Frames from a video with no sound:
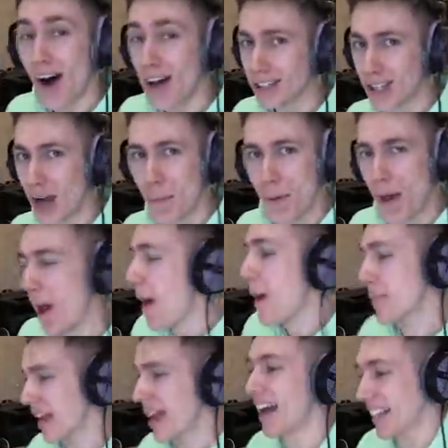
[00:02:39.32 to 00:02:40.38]
got top it,
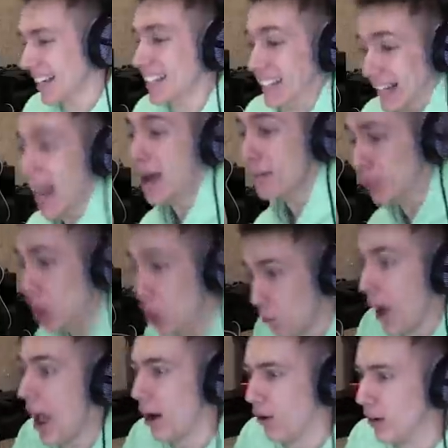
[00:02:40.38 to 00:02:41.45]
but I can damn do
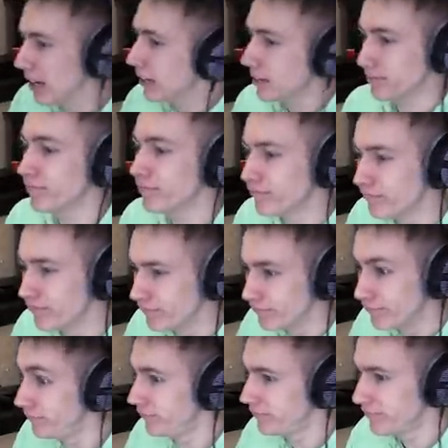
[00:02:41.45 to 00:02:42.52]
well.
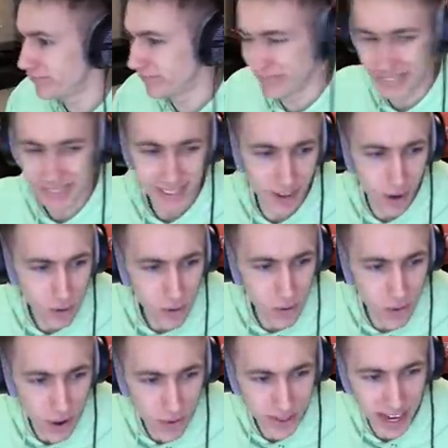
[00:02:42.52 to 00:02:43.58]
Mm-hmm. Good line there, oh,
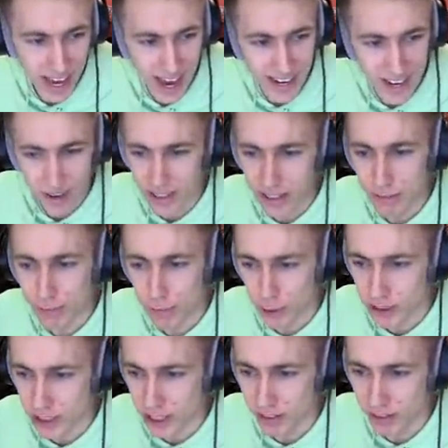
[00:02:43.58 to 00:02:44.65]
well okay. Fit. I'll give
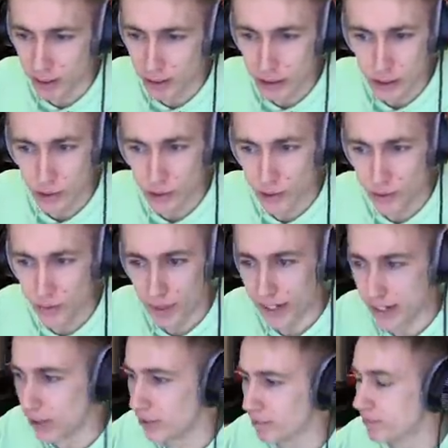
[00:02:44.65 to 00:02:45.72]
Foreskin a vote, sure. Why
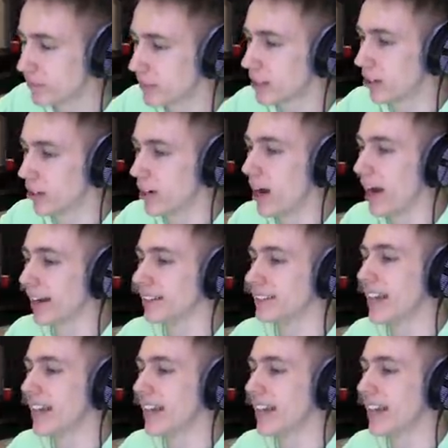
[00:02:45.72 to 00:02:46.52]
not? Good night.